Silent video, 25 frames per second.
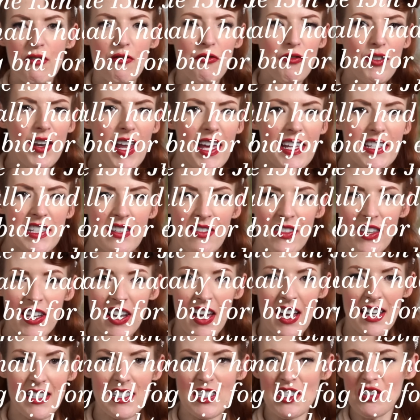fled in the
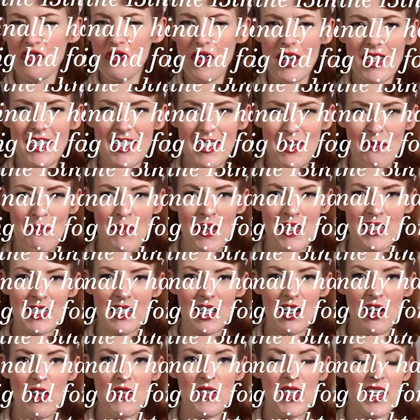night, dressed in men's
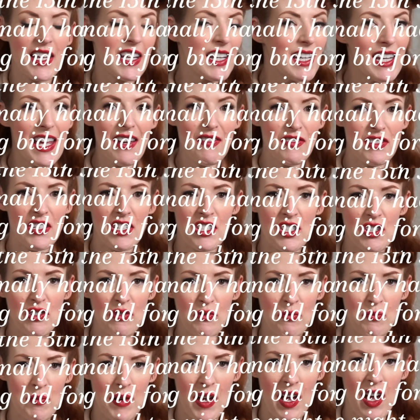clothing, and left her
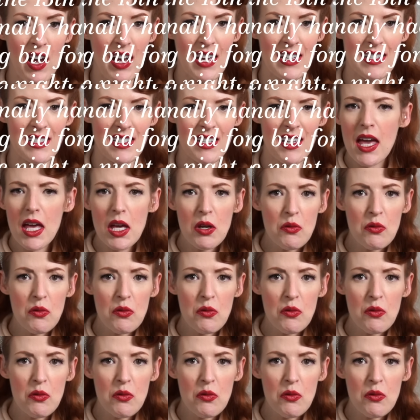children behind.